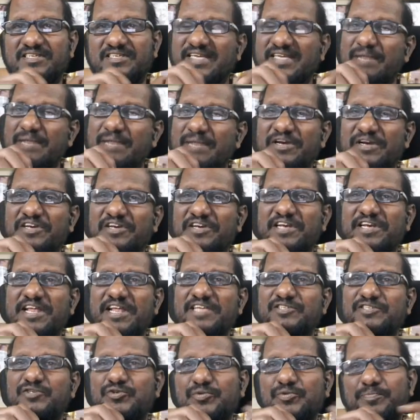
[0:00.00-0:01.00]
can be
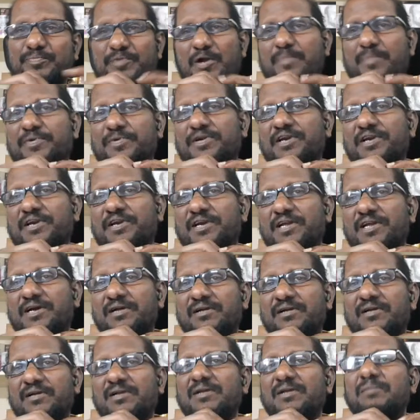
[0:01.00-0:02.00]
traced to
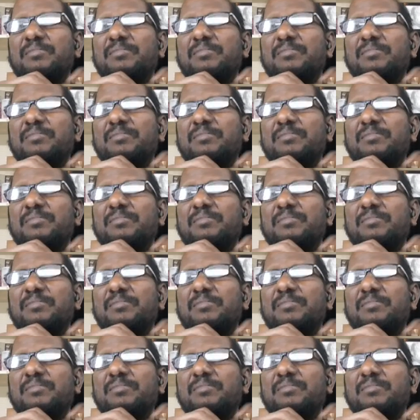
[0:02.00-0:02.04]
propaganda.